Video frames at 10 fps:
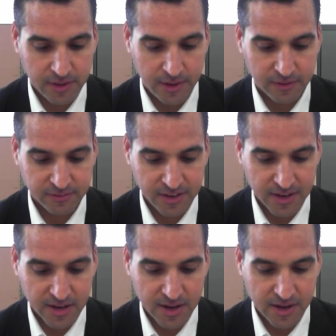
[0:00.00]

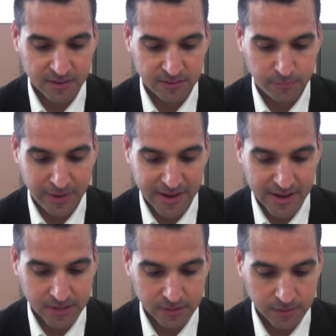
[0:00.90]
antenna
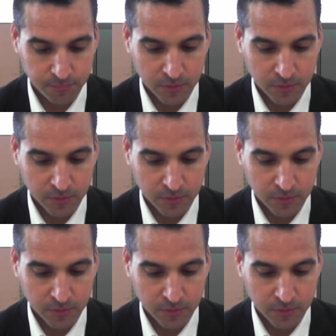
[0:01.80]
span